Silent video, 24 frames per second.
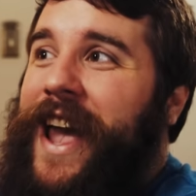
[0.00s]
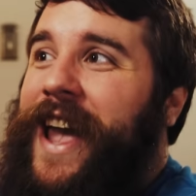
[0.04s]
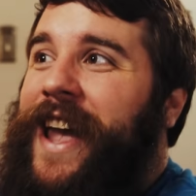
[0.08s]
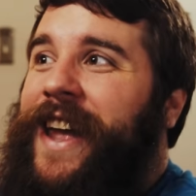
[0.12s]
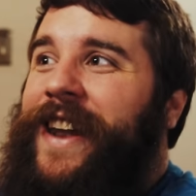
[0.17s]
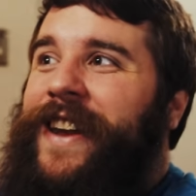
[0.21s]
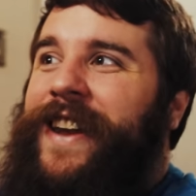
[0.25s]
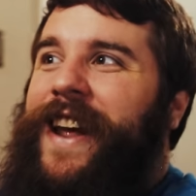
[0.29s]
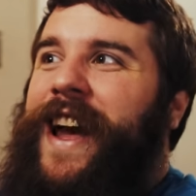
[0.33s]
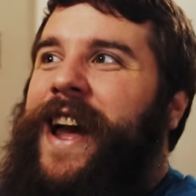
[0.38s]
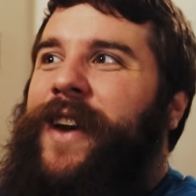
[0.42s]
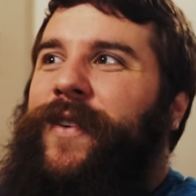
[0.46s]

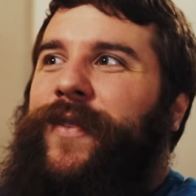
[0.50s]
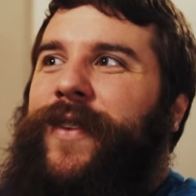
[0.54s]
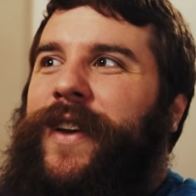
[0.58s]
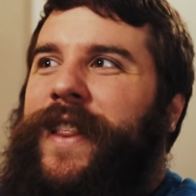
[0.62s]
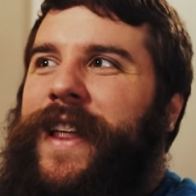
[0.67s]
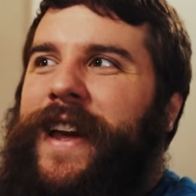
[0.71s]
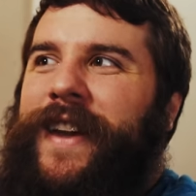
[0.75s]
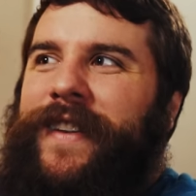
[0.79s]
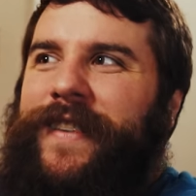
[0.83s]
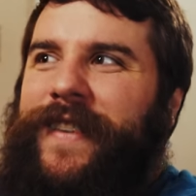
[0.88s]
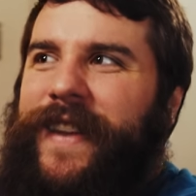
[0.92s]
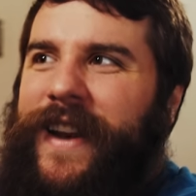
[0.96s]
And I
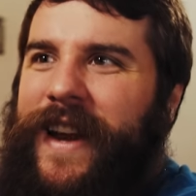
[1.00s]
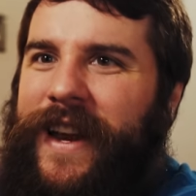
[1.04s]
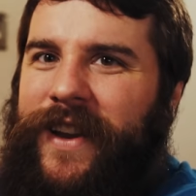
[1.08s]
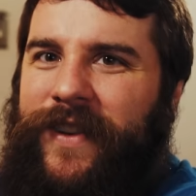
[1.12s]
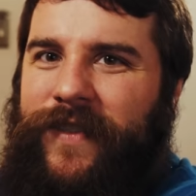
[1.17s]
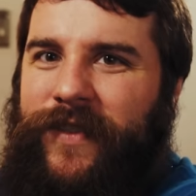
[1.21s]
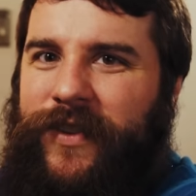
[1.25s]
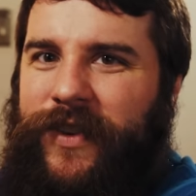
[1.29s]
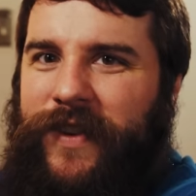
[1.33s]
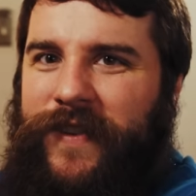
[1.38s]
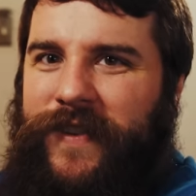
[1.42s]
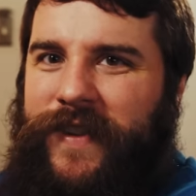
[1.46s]
realize that I
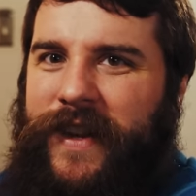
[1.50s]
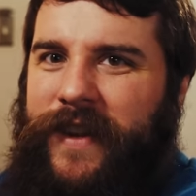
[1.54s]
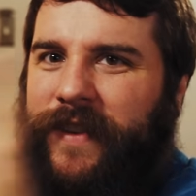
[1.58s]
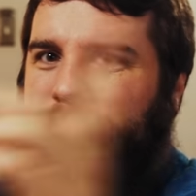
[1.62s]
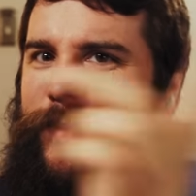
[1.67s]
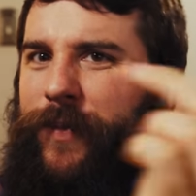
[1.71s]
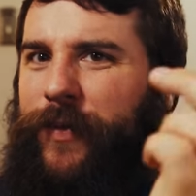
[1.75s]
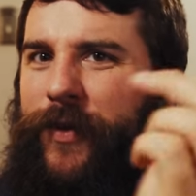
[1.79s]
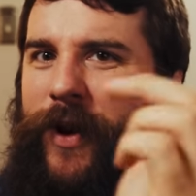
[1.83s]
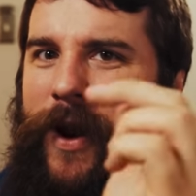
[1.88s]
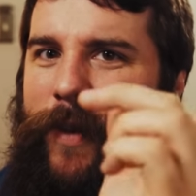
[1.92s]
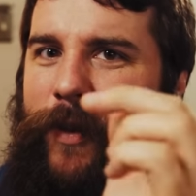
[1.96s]
just said
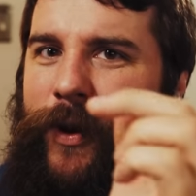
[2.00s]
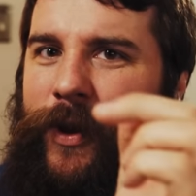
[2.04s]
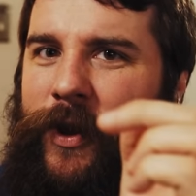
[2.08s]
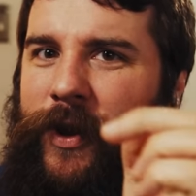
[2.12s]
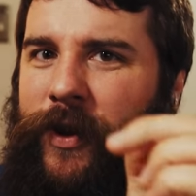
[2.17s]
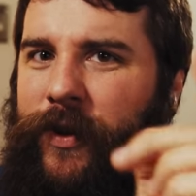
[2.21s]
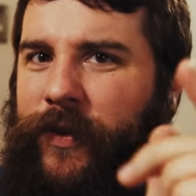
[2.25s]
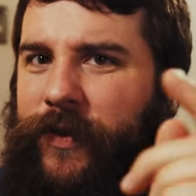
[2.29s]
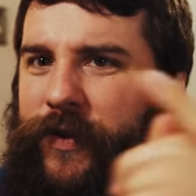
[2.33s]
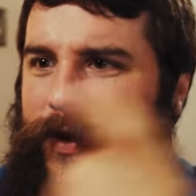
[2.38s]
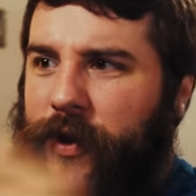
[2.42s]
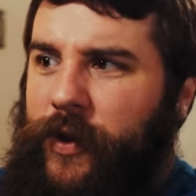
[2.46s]
subscribe
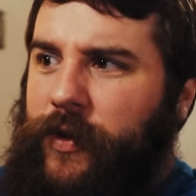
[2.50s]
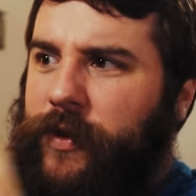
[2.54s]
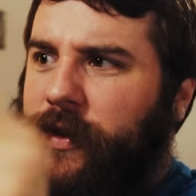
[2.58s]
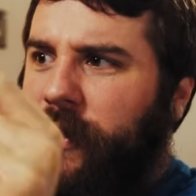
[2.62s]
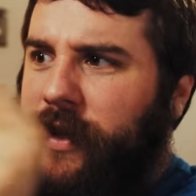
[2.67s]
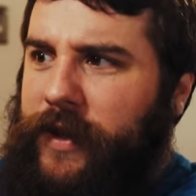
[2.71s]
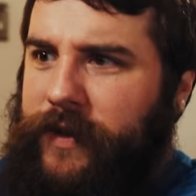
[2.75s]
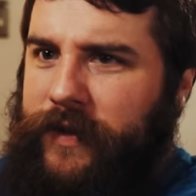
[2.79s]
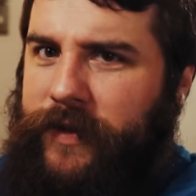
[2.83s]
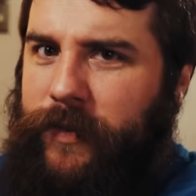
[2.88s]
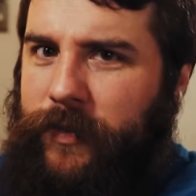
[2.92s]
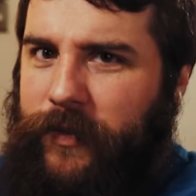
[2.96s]
earlier, so don't
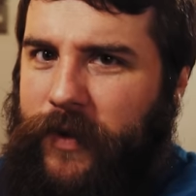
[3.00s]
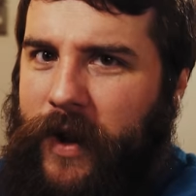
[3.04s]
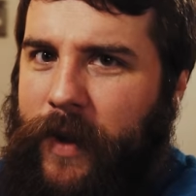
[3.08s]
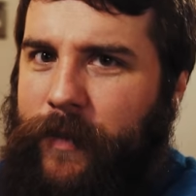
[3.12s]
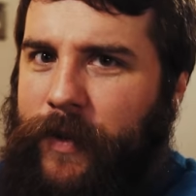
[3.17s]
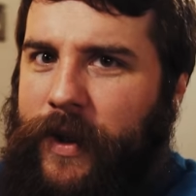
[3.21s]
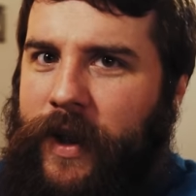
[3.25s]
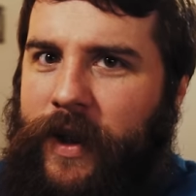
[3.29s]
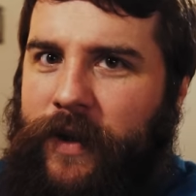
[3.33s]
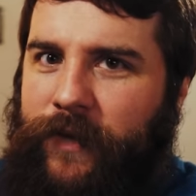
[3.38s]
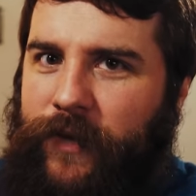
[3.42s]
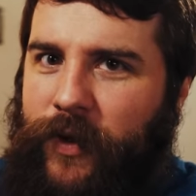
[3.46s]
click
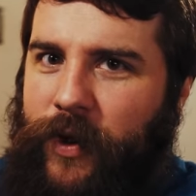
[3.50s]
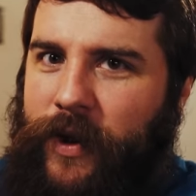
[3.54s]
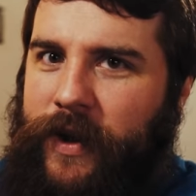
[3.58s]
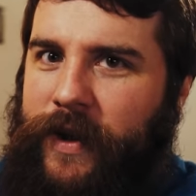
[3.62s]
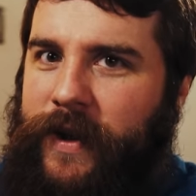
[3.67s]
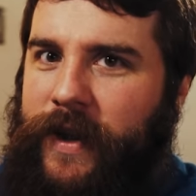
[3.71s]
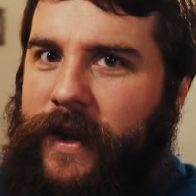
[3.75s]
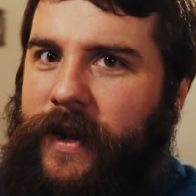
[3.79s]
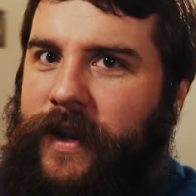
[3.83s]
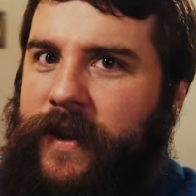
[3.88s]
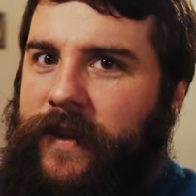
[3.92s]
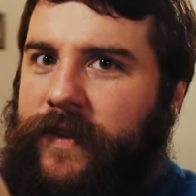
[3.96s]
subscribe again if you
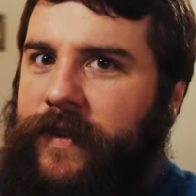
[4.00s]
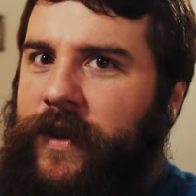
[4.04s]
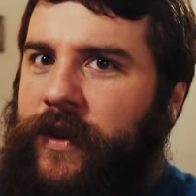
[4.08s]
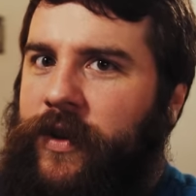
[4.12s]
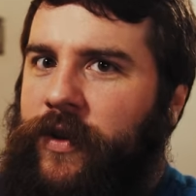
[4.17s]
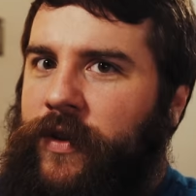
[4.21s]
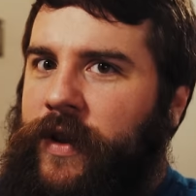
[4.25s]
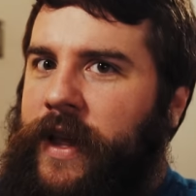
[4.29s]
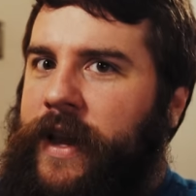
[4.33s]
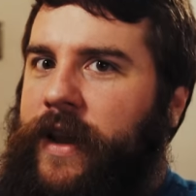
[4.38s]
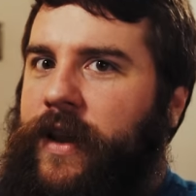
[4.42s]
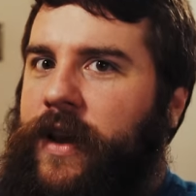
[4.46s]
already did, because then
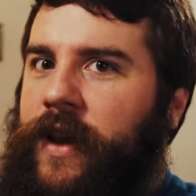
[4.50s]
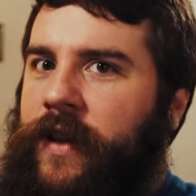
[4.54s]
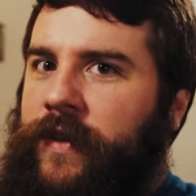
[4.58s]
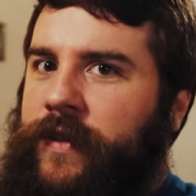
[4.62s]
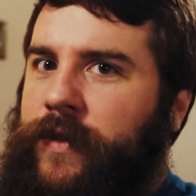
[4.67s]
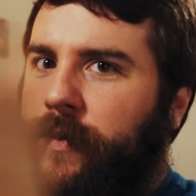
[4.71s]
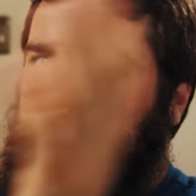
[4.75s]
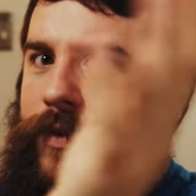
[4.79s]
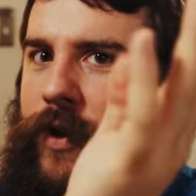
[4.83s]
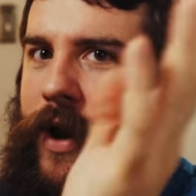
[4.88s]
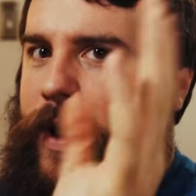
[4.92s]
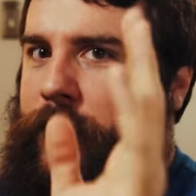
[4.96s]
you're like
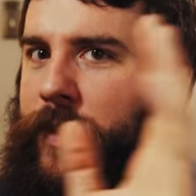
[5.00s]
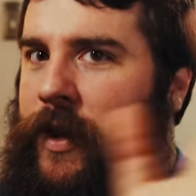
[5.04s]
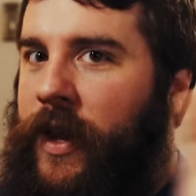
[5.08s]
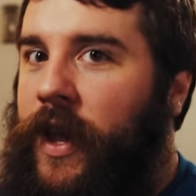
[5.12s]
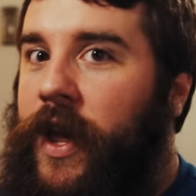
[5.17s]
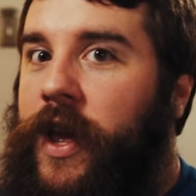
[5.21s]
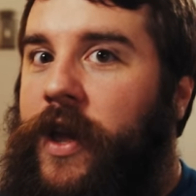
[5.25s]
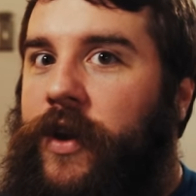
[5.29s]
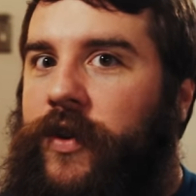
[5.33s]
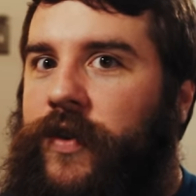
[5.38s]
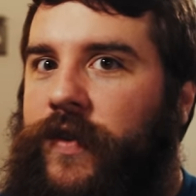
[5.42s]
unsubscribing.